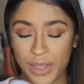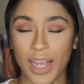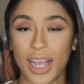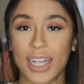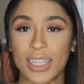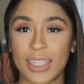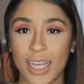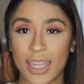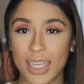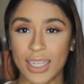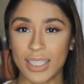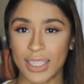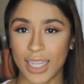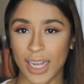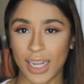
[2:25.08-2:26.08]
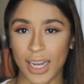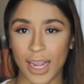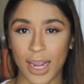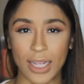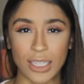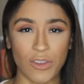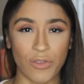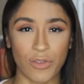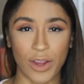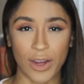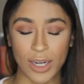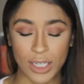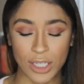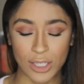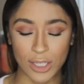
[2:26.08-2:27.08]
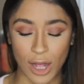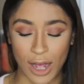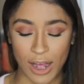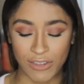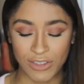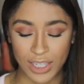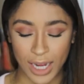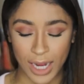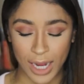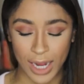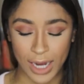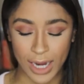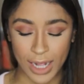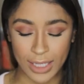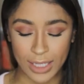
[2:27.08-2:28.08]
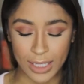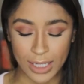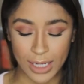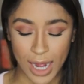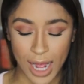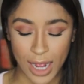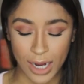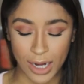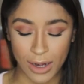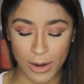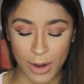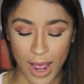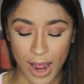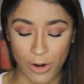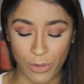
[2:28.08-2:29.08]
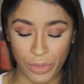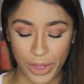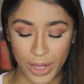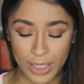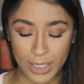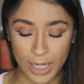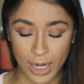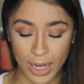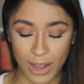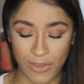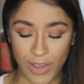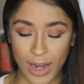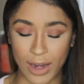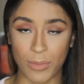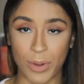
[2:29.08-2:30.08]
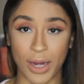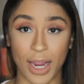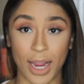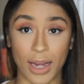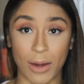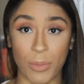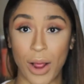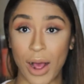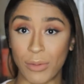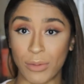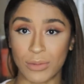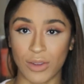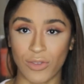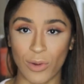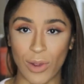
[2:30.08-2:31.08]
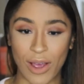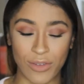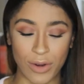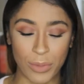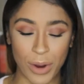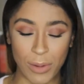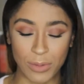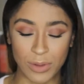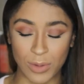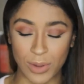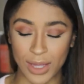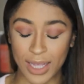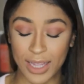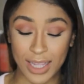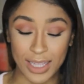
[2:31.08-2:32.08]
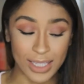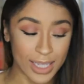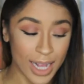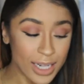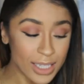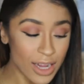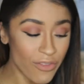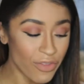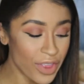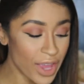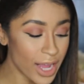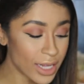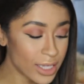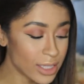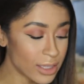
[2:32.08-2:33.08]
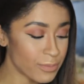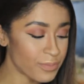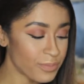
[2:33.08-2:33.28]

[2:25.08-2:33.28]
It's nothing sickening. It's very soft, and it's not gonna, I don't think it's gonna give anybody any problems if you have any problems with the scent of things.